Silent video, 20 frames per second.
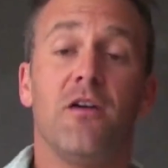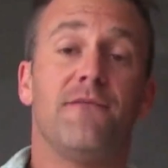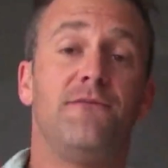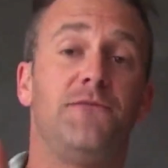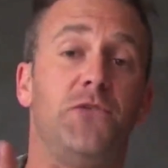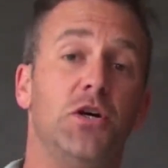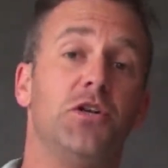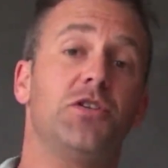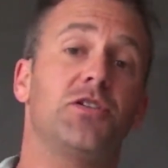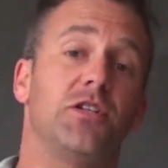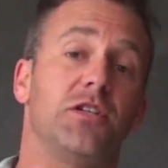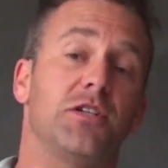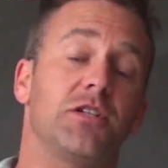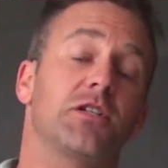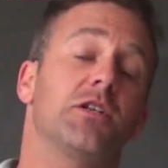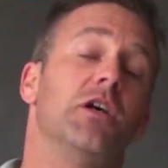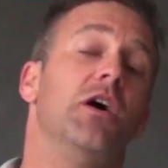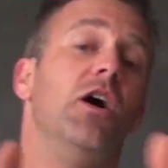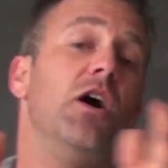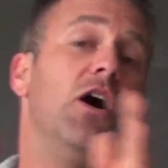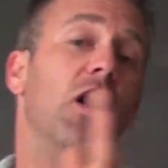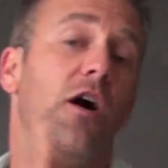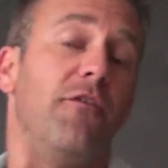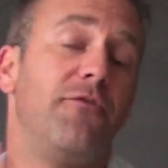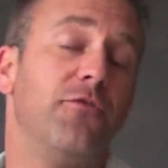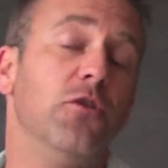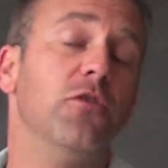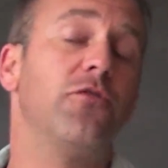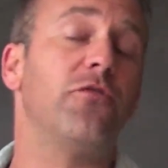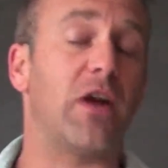versus a
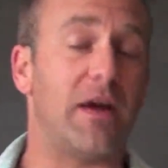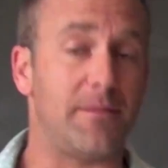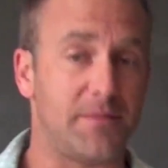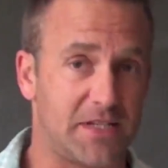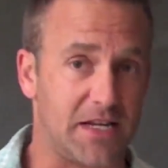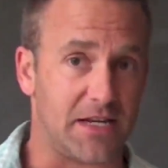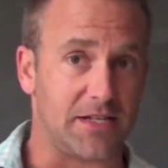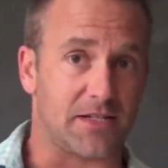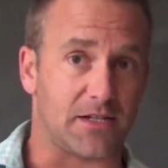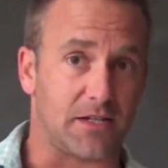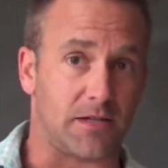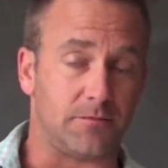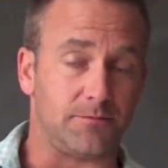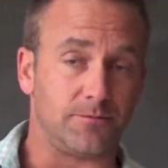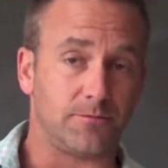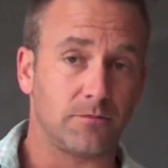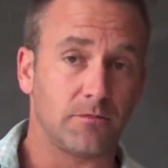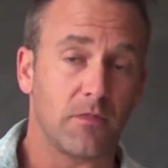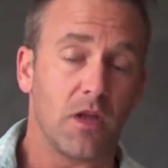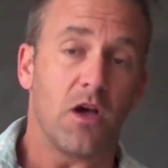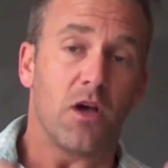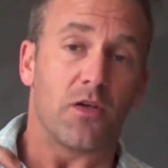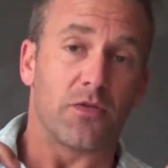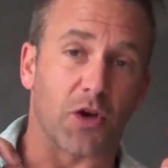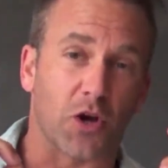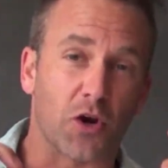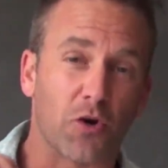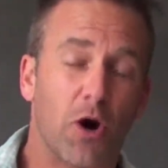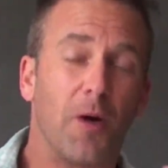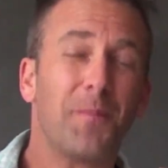full frame sensor,
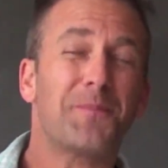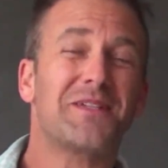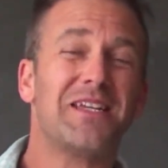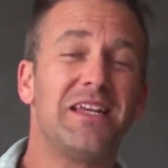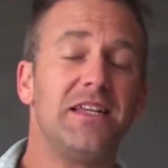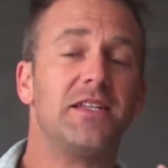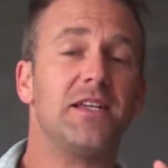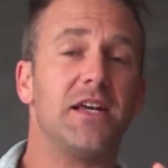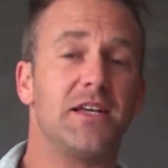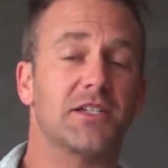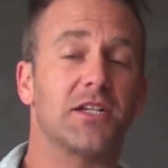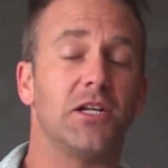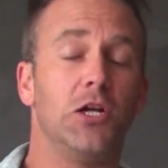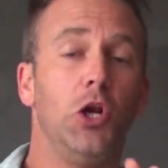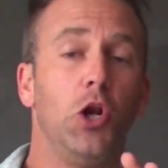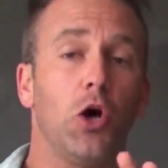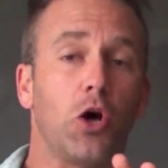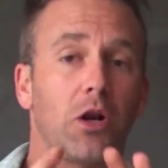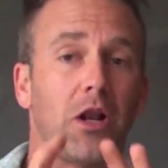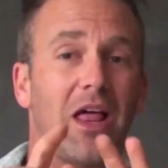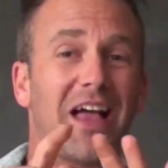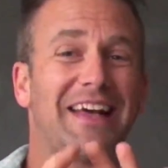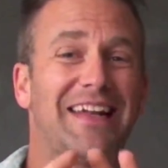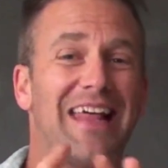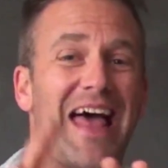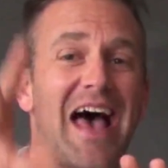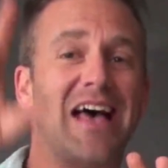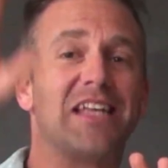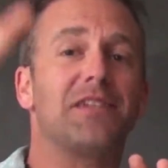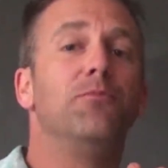the crop sensor is going to look like it
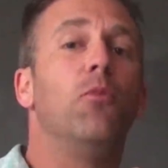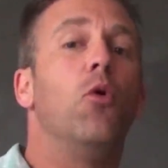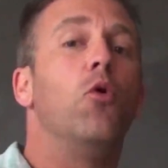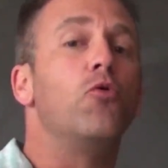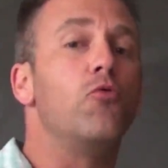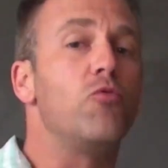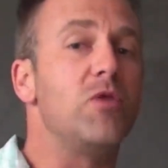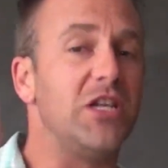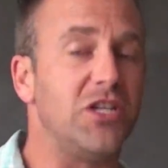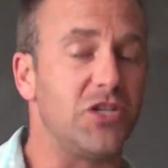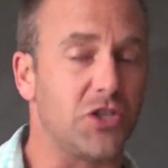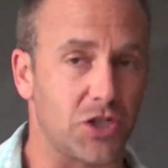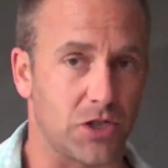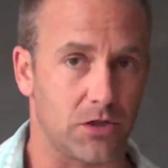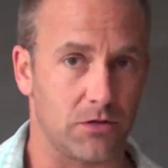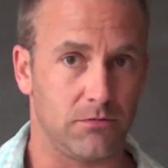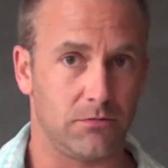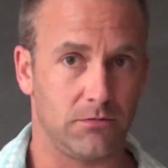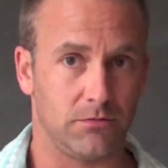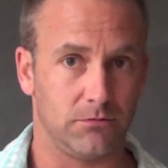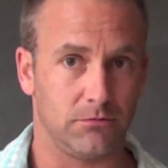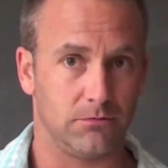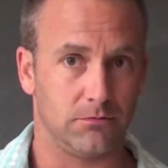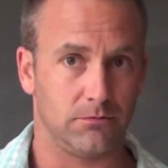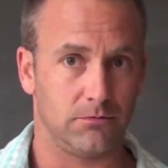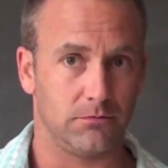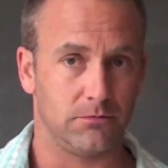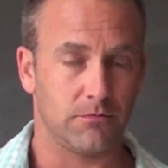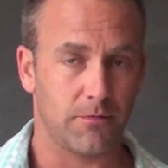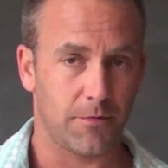has more reach.
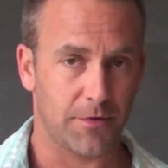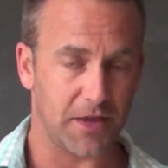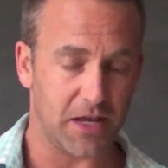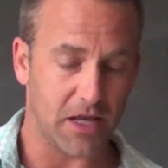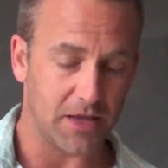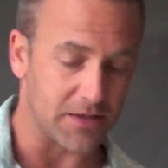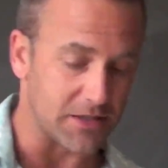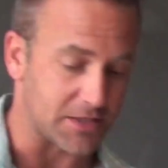Think of